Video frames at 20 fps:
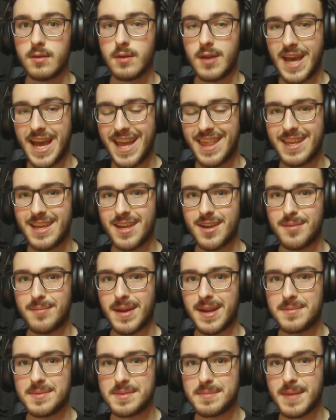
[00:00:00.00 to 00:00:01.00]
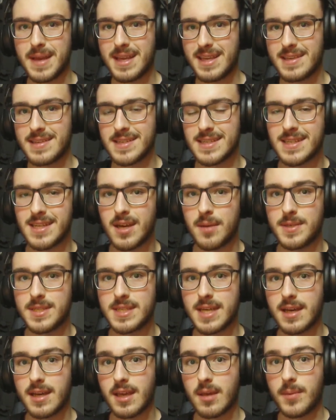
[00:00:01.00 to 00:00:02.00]
Hi there, my name's Mike, and today I'll be
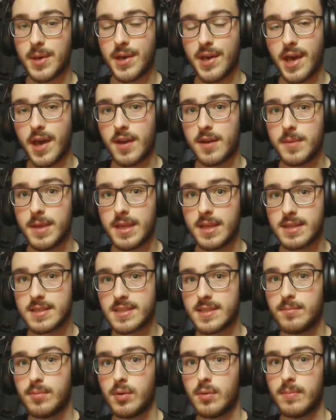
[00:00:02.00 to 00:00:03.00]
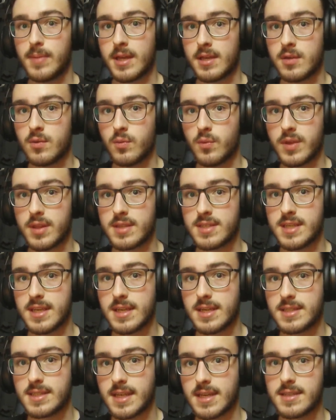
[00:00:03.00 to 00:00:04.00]
talking about how to make a simple button with
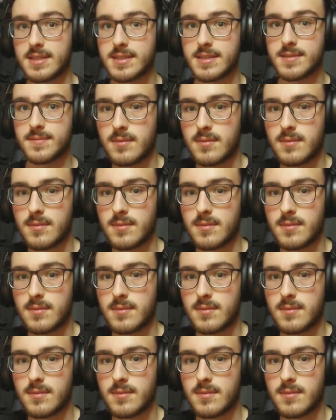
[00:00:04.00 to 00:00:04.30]
CSS.